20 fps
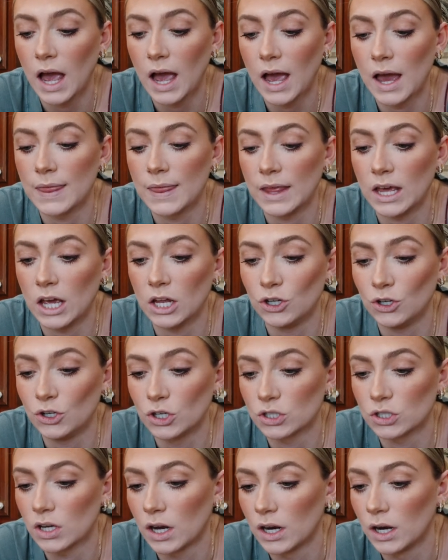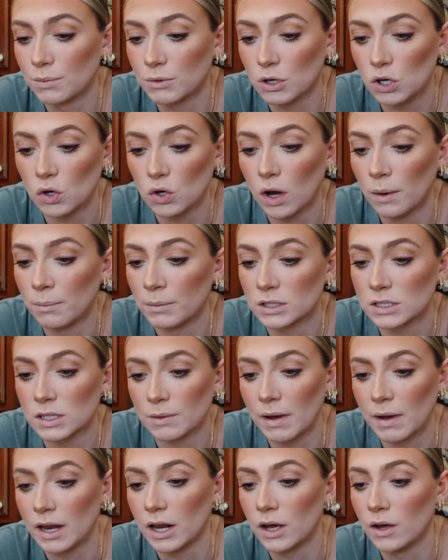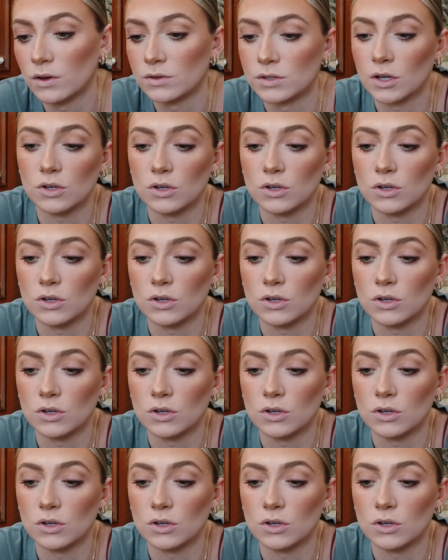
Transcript: and then you just cut up cucumber, tomatoes,